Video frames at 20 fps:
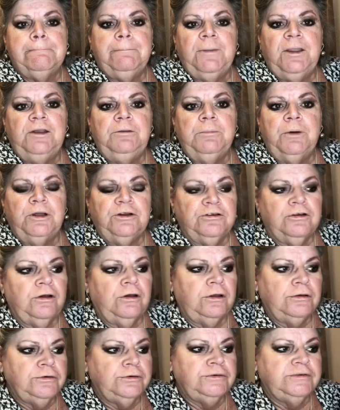Did my
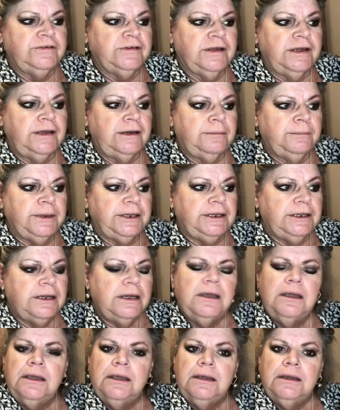childhood scar me?
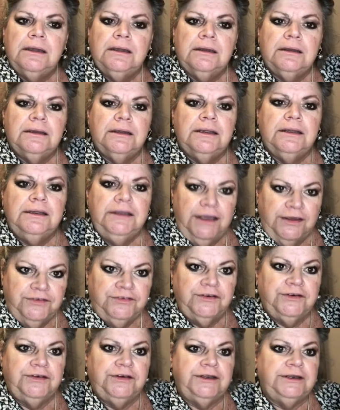
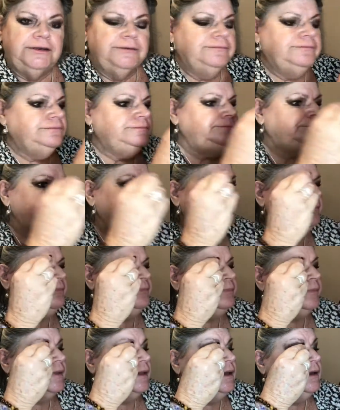Yes, it did.
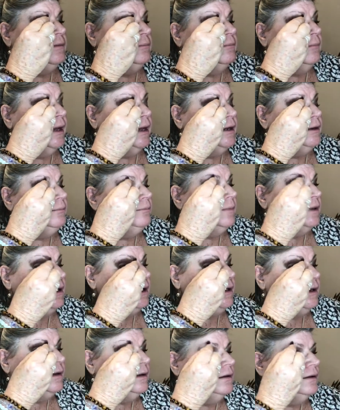It made
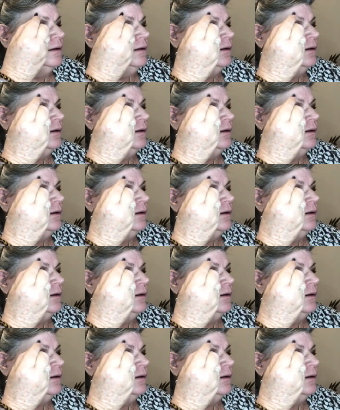me